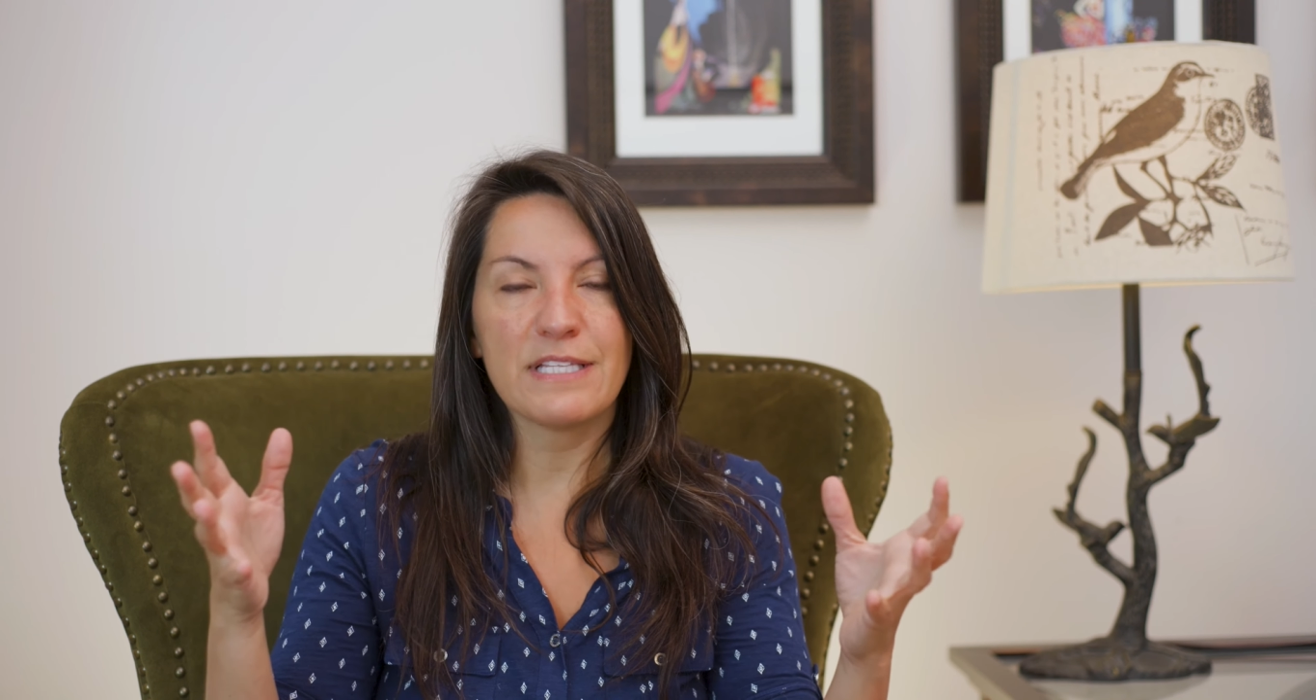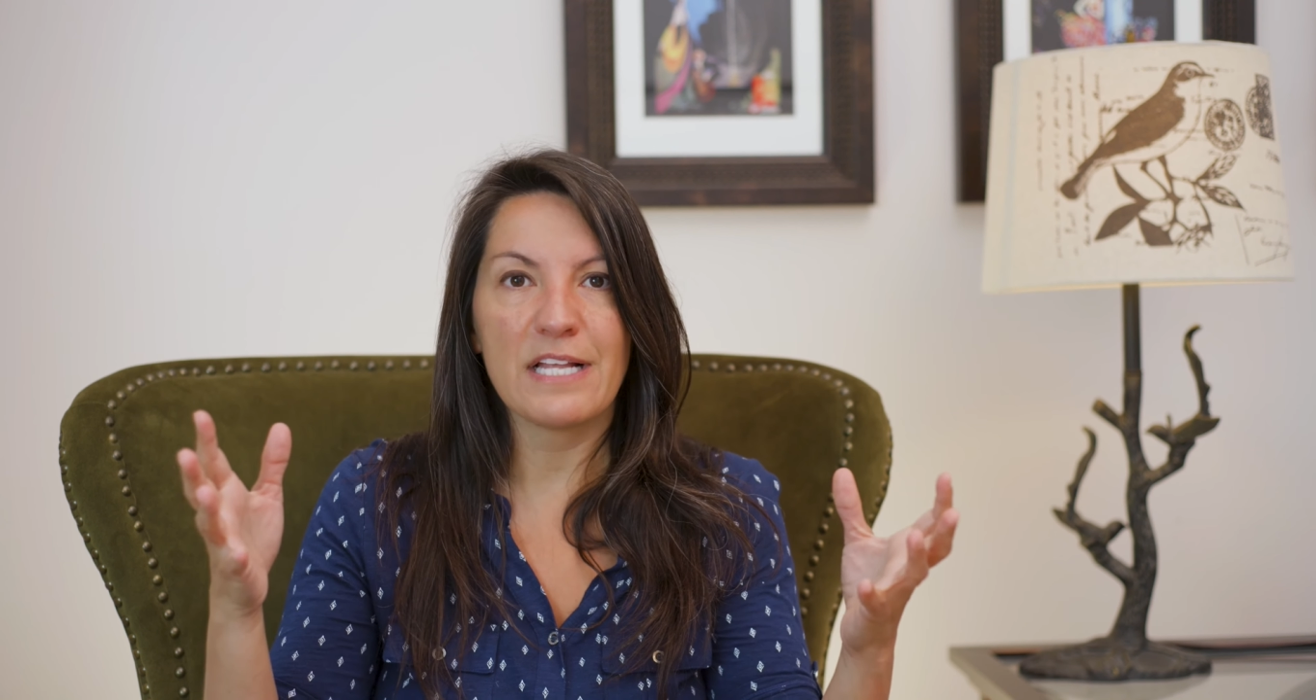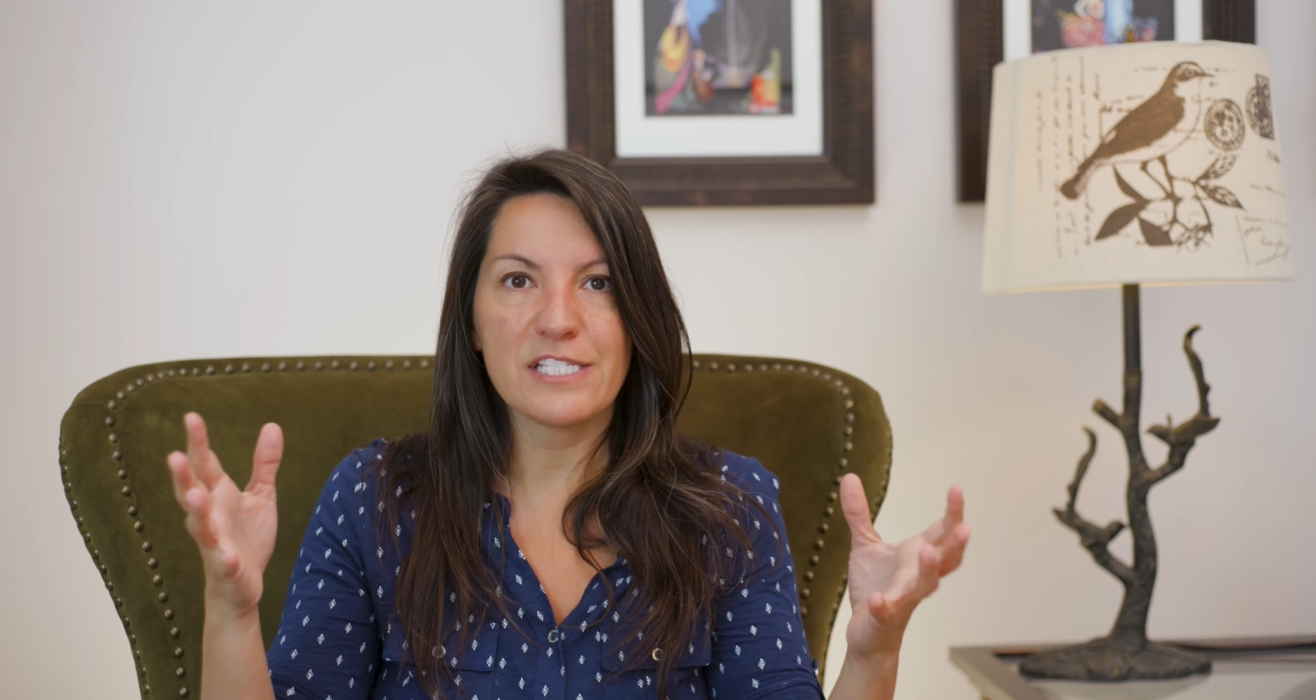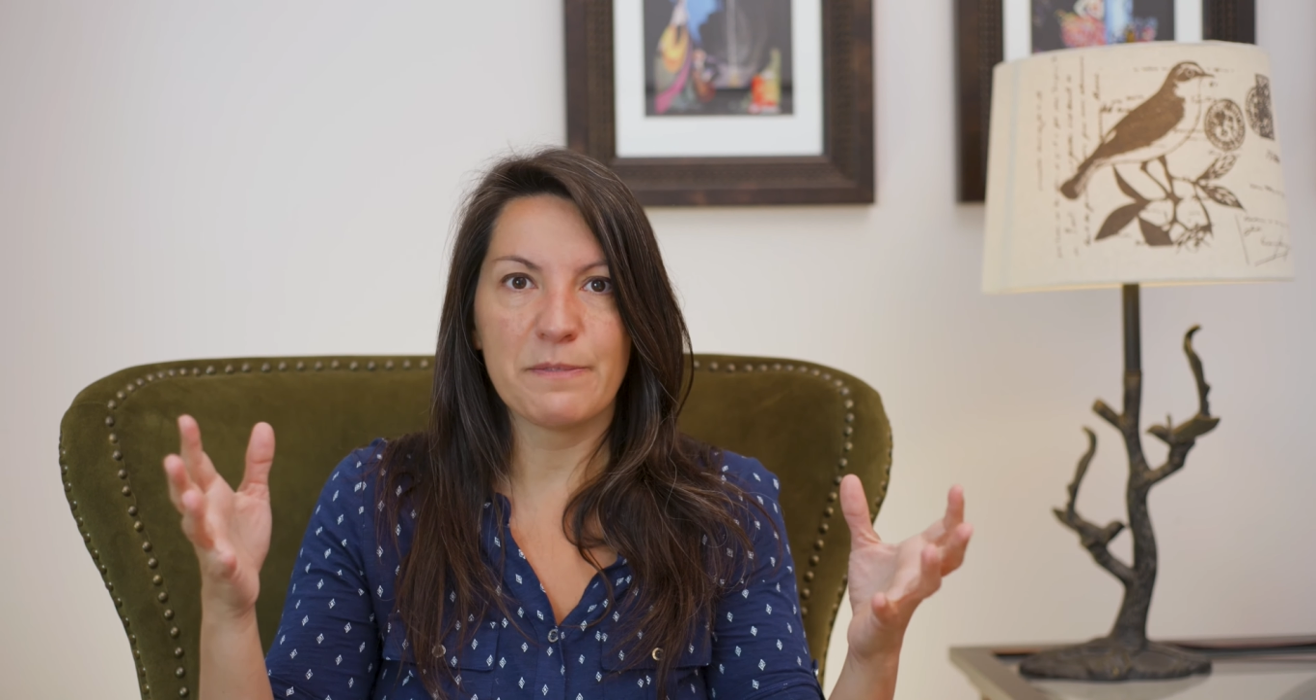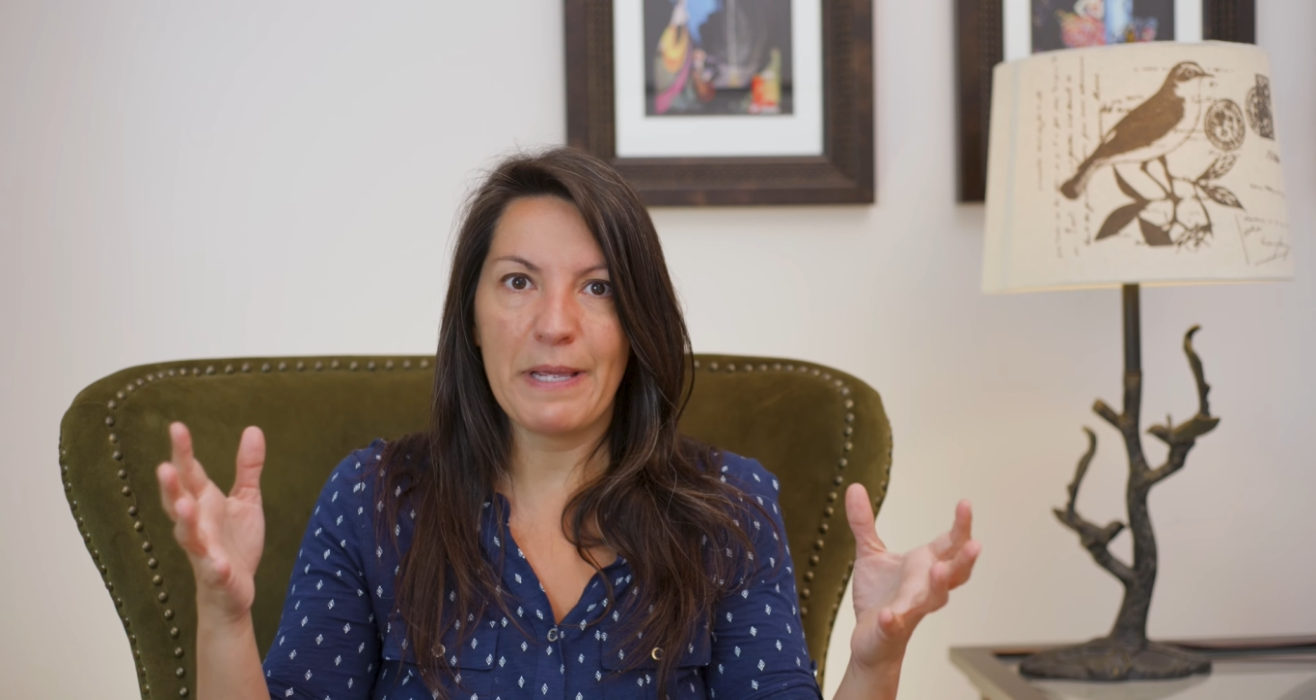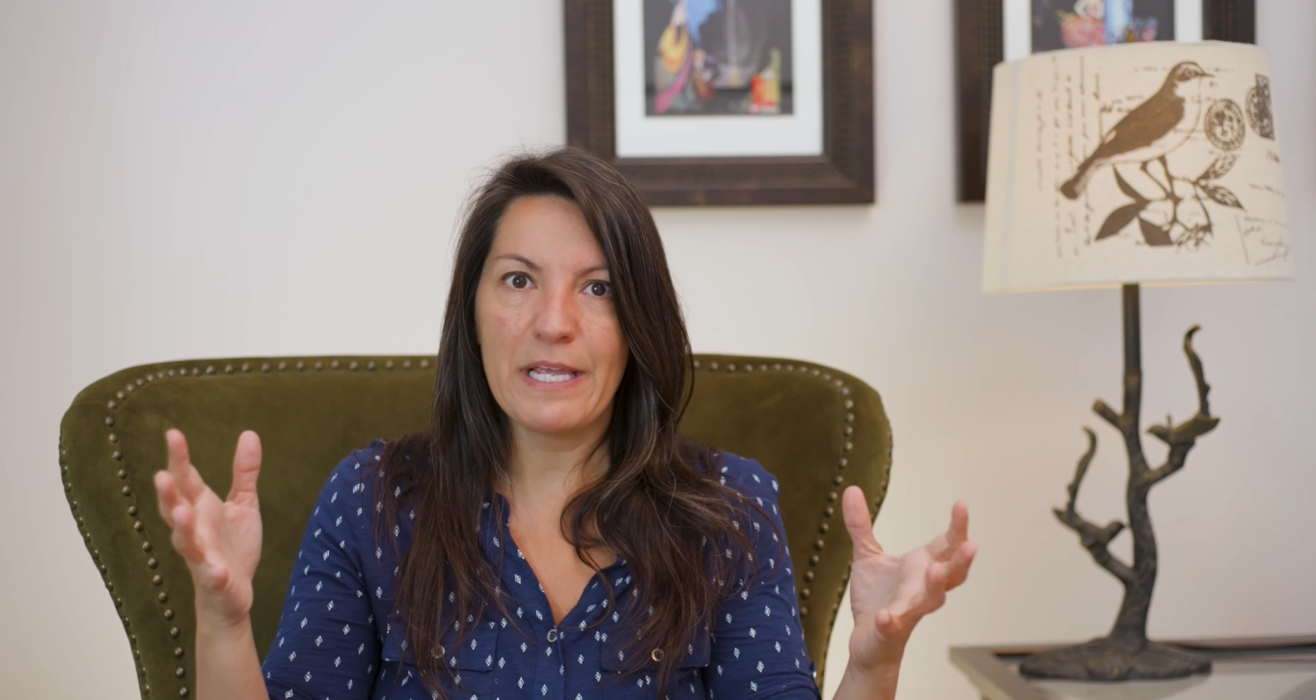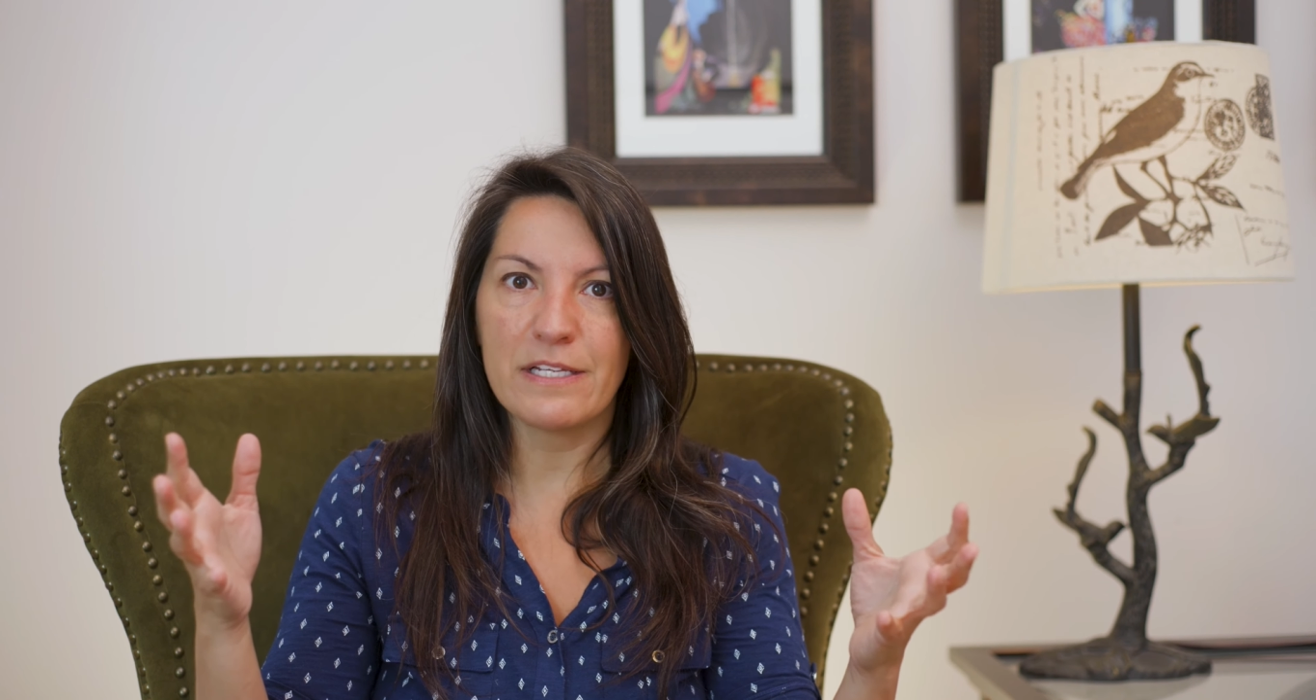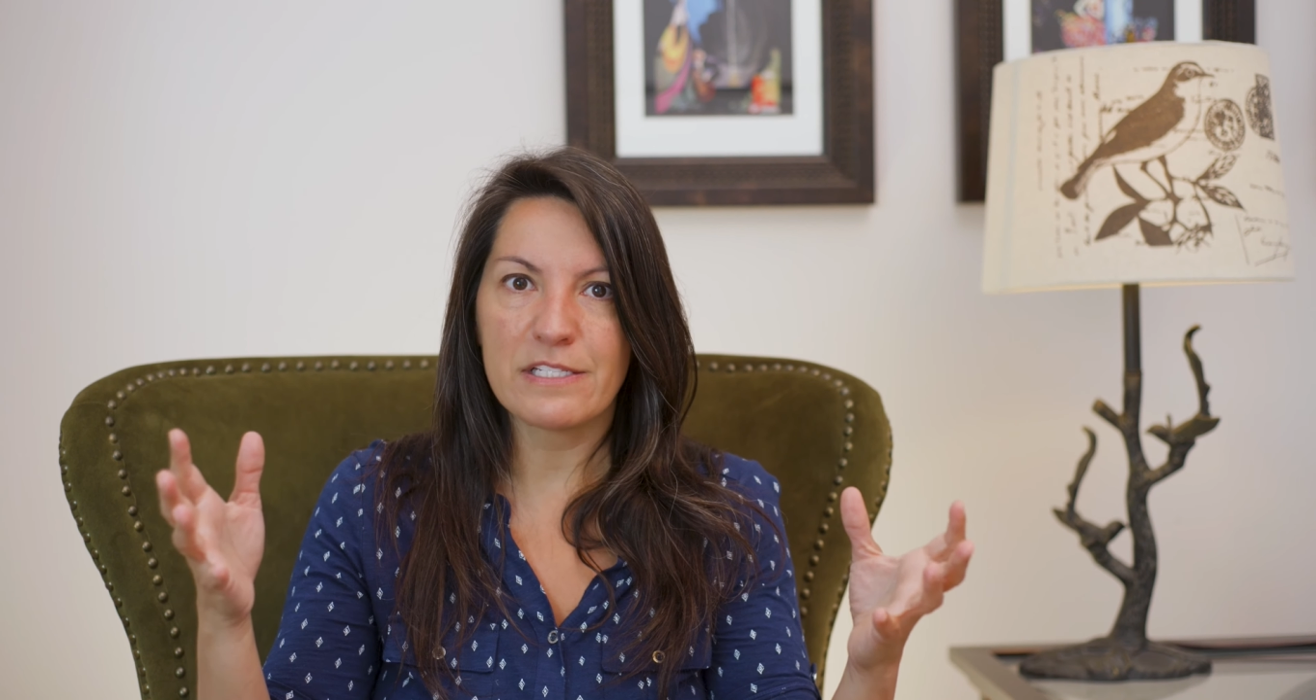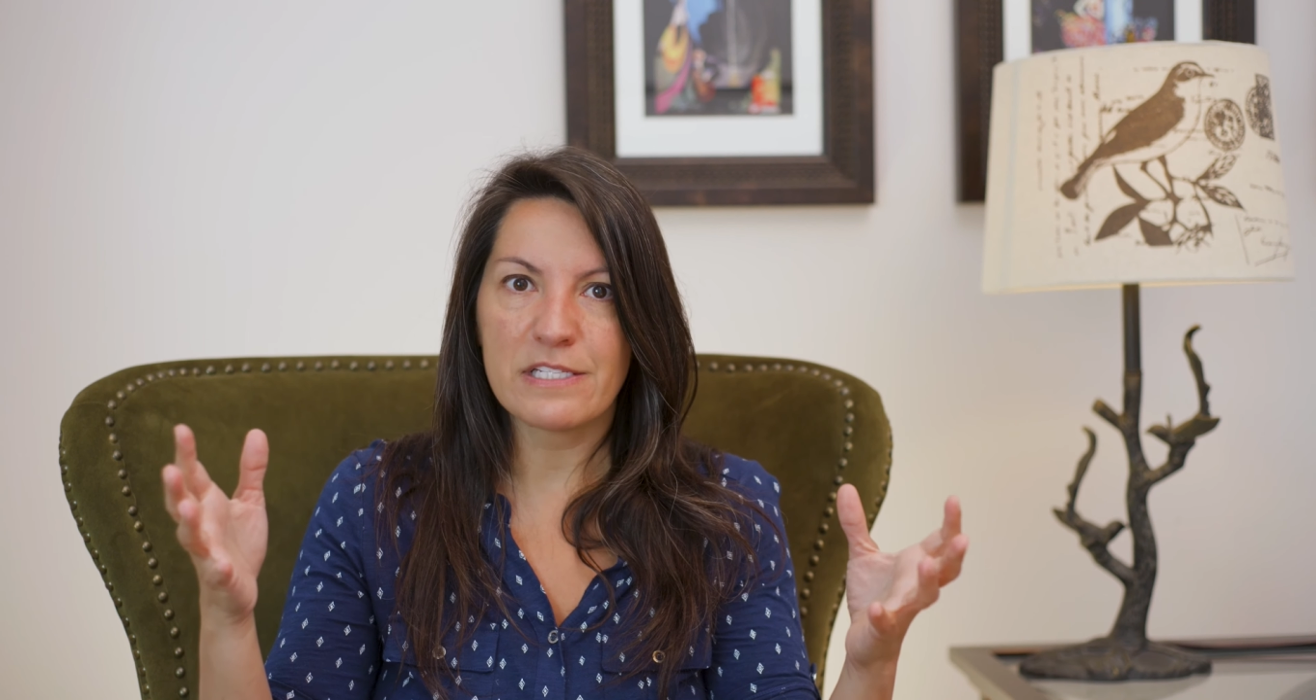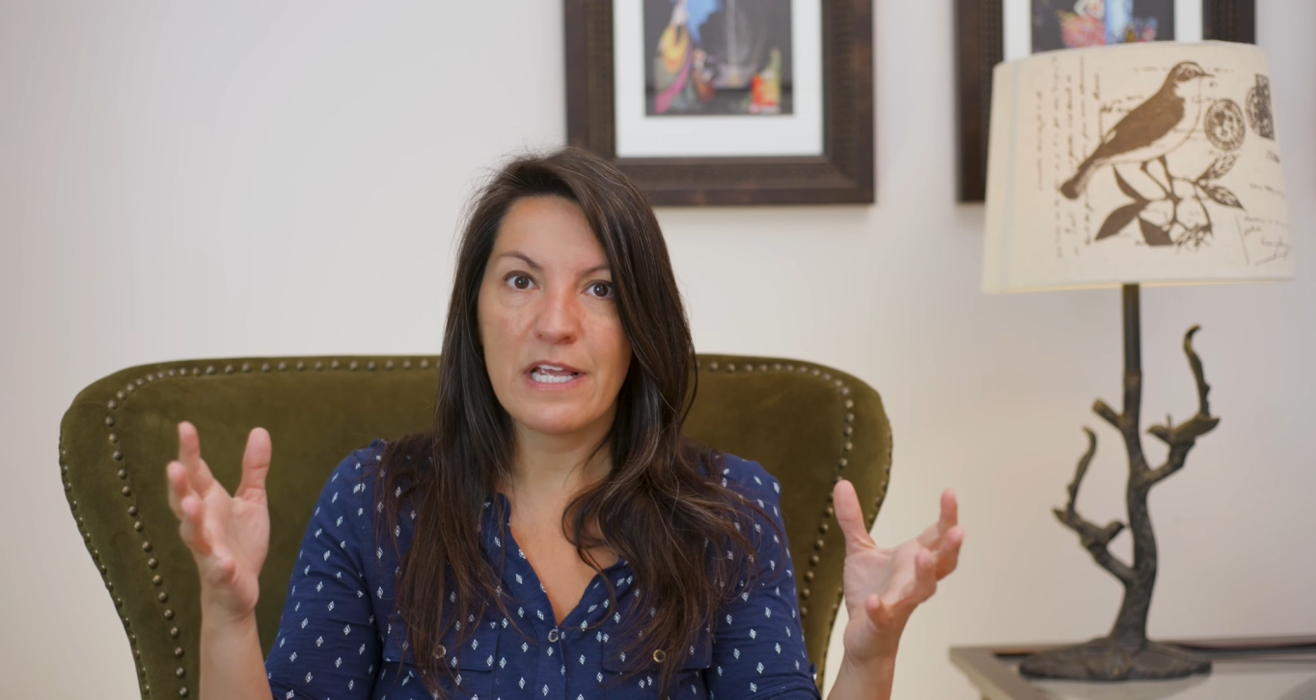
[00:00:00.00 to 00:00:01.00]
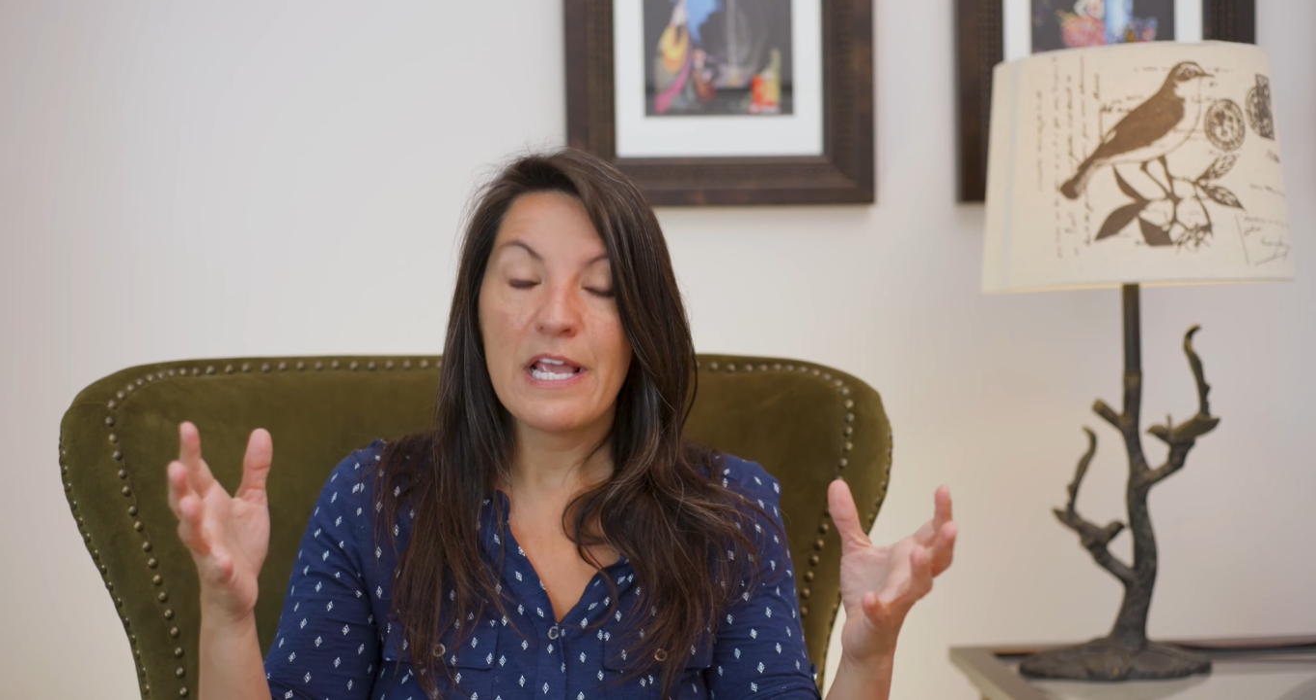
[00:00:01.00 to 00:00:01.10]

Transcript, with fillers: that space.